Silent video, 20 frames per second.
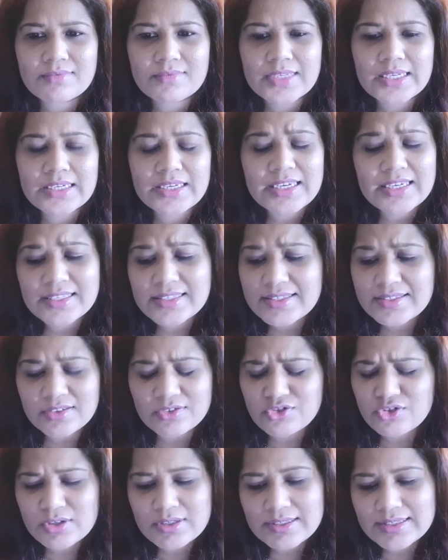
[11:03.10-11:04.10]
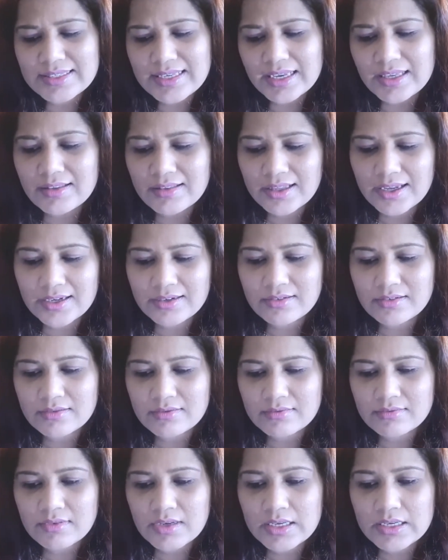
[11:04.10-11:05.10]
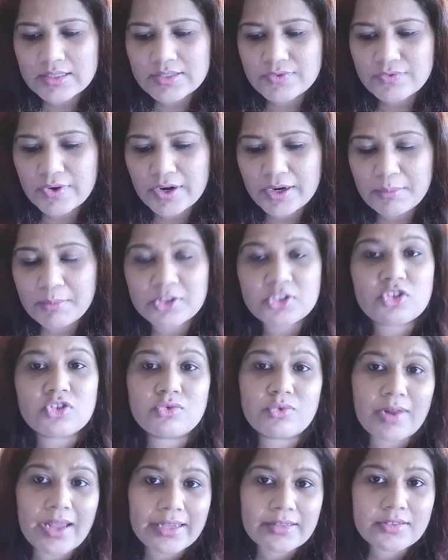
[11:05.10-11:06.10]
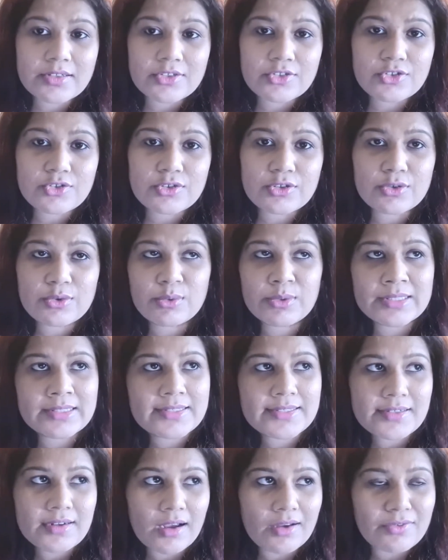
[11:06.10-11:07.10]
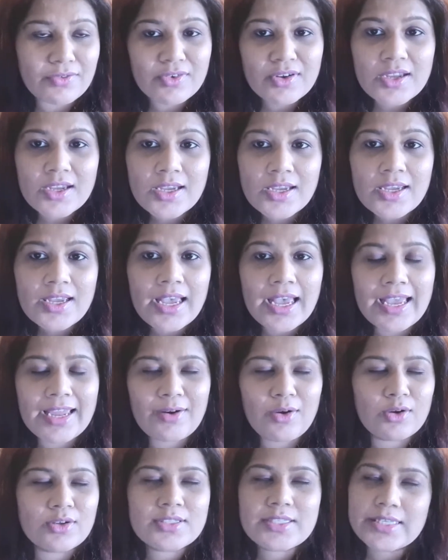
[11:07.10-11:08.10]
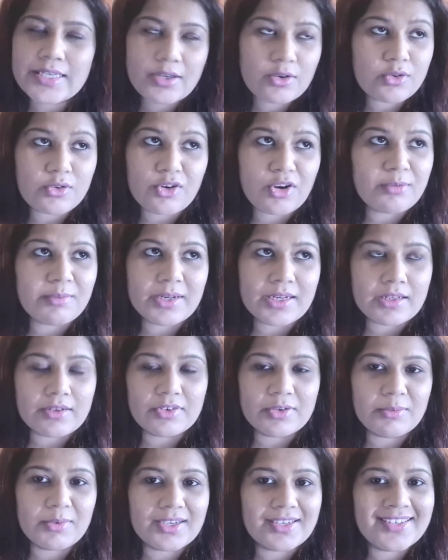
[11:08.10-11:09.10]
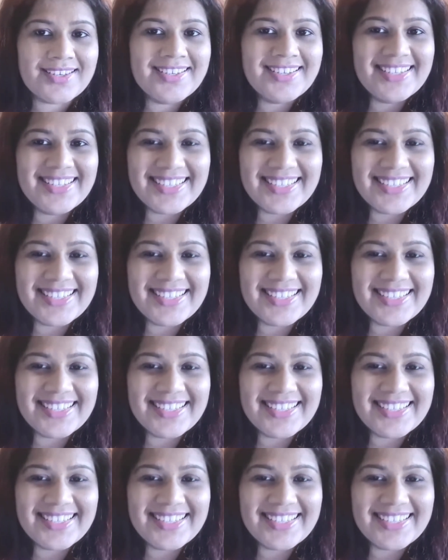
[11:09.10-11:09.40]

she said that he's very much attracted to you and stuff. And honestly, I could not believe it because